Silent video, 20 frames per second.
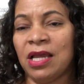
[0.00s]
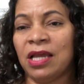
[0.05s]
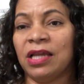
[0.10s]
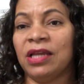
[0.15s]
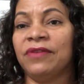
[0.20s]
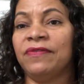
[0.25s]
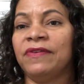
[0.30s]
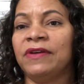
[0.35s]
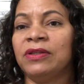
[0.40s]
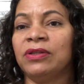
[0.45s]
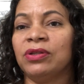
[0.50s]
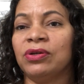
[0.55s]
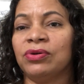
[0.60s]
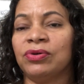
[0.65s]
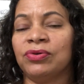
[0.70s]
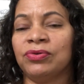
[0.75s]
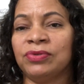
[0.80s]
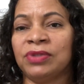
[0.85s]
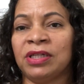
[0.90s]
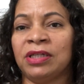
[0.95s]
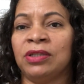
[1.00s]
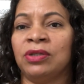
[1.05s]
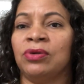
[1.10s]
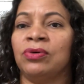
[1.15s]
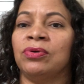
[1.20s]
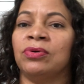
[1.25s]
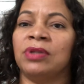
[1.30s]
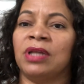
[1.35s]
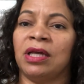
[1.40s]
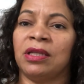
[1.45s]
even though they
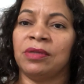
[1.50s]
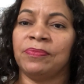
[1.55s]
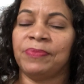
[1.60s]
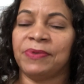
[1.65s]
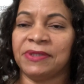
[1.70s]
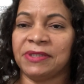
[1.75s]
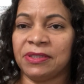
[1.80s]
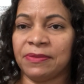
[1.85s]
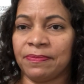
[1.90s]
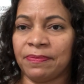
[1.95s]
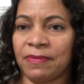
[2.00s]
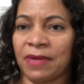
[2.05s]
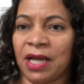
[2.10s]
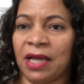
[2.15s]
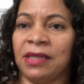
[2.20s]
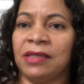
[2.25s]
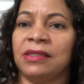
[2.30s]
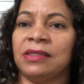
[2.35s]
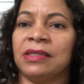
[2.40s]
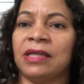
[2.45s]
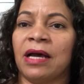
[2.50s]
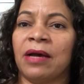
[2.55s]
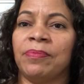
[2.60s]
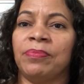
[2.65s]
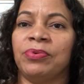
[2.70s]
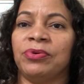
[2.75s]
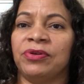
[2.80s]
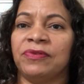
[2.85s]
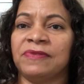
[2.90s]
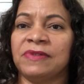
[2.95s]
know that the person might end
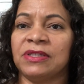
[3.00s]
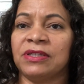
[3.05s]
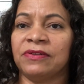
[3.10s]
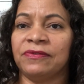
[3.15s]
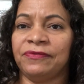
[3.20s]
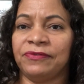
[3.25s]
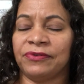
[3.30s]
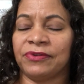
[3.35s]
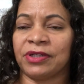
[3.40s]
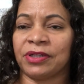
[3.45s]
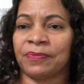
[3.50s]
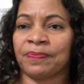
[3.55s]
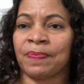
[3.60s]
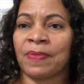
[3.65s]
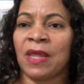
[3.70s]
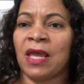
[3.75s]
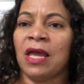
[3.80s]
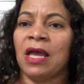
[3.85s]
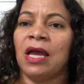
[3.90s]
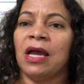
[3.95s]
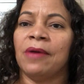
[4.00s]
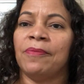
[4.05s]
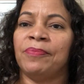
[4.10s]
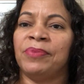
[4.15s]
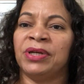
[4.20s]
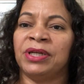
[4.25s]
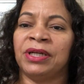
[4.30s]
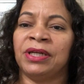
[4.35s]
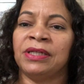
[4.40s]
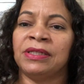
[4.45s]
up with suffering.
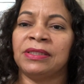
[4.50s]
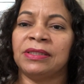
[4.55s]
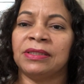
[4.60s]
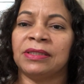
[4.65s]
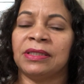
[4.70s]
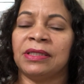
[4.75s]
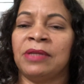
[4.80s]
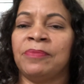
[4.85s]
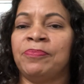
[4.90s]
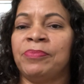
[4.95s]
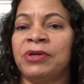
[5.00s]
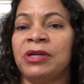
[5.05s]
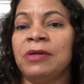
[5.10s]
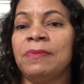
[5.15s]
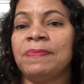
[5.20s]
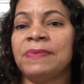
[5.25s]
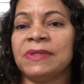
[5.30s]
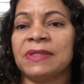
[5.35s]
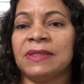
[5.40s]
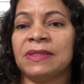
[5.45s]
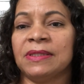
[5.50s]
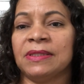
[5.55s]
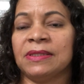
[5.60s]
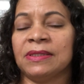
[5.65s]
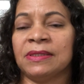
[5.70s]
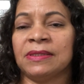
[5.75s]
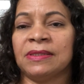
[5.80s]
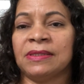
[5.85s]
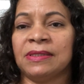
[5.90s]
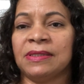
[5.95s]
But the purpose
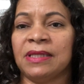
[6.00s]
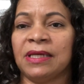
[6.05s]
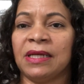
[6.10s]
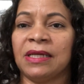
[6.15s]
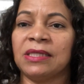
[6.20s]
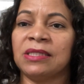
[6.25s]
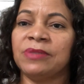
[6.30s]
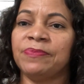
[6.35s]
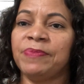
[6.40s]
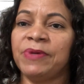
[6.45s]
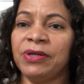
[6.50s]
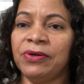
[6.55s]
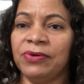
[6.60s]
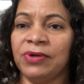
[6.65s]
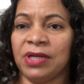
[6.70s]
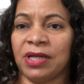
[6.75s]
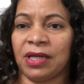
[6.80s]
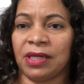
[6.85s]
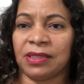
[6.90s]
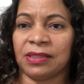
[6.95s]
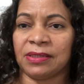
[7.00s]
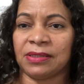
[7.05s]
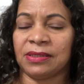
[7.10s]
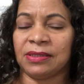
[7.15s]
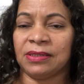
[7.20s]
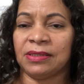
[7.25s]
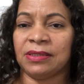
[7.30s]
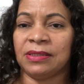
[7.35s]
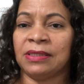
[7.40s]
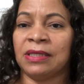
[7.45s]
is the
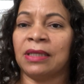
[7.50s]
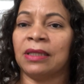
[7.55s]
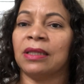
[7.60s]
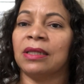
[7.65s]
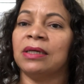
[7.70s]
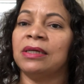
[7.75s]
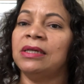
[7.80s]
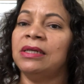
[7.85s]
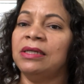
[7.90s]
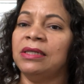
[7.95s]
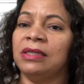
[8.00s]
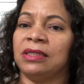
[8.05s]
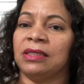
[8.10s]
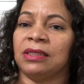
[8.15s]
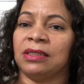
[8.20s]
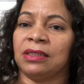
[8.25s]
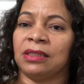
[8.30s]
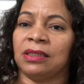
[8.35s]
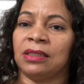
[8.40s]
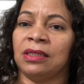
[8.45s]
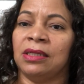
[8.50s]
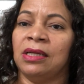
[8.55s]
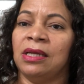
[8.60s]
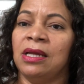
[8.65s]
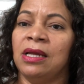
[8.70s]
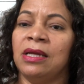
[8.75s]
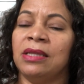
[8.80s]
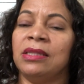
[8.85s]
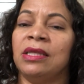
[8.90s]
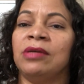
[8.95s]
experience, the learning,
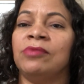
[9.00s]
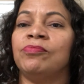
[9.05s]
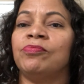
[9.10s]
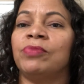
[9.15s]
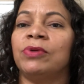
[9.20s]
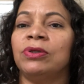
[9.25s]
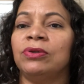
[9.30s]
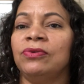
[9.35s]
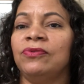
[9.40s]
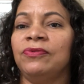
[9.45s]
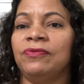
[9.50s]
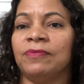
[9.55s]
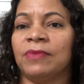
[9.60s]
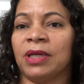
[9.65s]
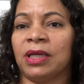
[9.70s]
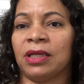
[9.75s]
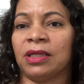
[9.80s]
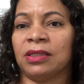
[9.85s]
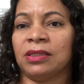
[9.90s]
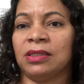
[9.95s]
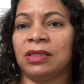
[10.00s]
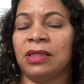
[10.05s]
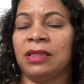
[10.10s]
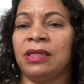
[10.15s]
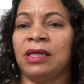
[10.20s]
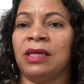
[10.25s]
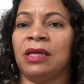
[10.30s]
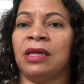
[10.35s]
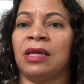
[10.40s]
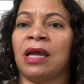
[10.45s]
the improvement,
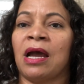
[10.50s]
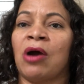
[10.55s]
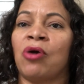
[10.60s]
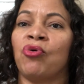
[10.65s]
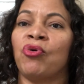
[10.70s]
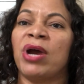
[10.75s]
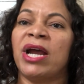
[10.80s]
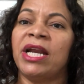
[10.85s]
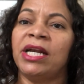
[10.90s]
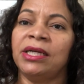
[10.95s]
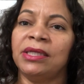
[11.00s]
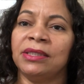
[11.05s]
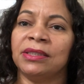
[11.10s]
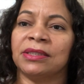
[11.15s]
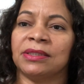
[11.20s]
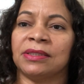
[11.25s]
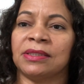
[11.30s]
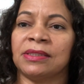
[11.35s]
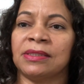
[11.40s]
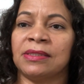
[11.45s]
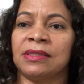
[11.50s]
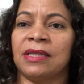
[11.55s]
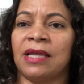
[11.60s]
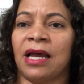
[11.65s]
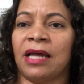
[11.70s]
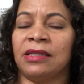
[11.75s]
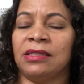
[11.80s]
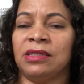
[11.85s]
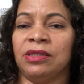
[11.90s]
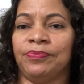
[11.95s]
the awareness
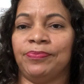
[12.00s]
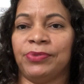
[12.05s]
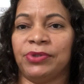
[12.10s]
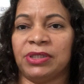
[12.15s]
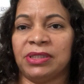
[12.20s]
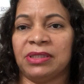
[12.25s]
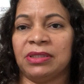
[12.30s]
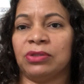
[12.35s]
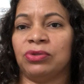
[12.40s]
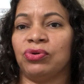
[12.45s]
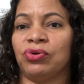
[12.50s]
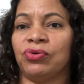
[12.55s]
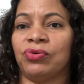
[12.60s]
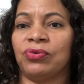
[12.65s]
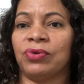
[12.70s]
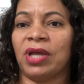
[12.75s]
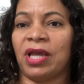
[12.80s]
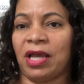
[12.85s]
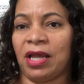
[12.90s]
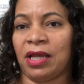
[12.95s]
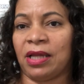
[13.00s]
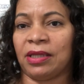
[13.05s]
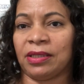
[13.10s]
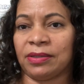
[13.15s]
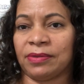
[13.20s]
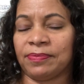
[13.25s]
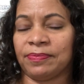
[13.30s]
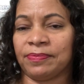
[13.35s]
that the person will gain.